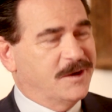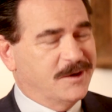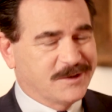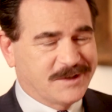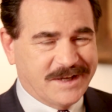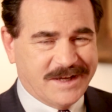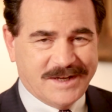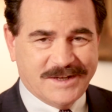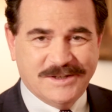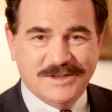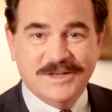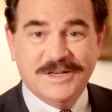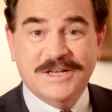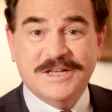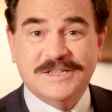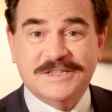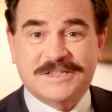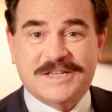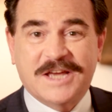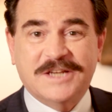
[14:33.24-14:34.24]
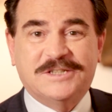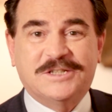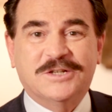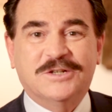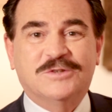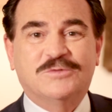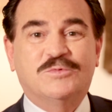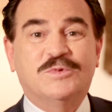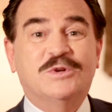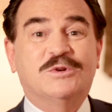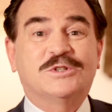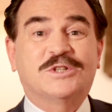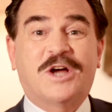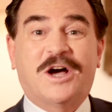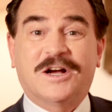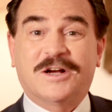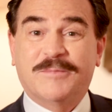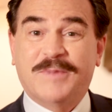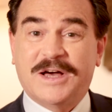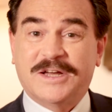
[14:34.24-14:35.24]
Okay. Stay tuned. We will
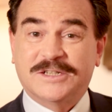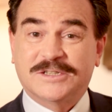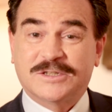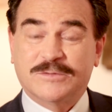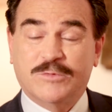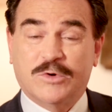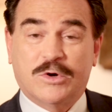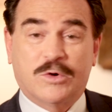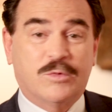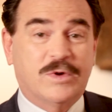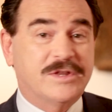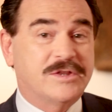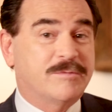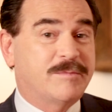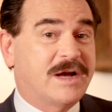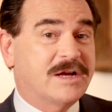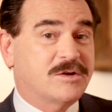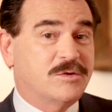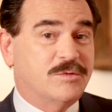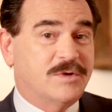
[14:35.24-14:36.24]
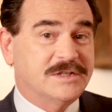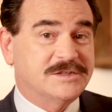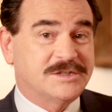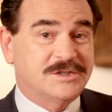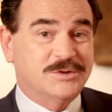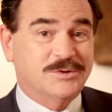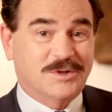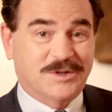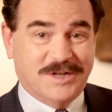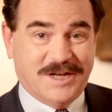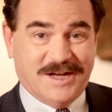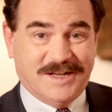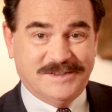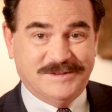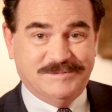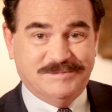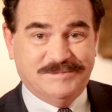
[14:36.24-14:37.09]
talk about it some more, whether Michael wants to or not.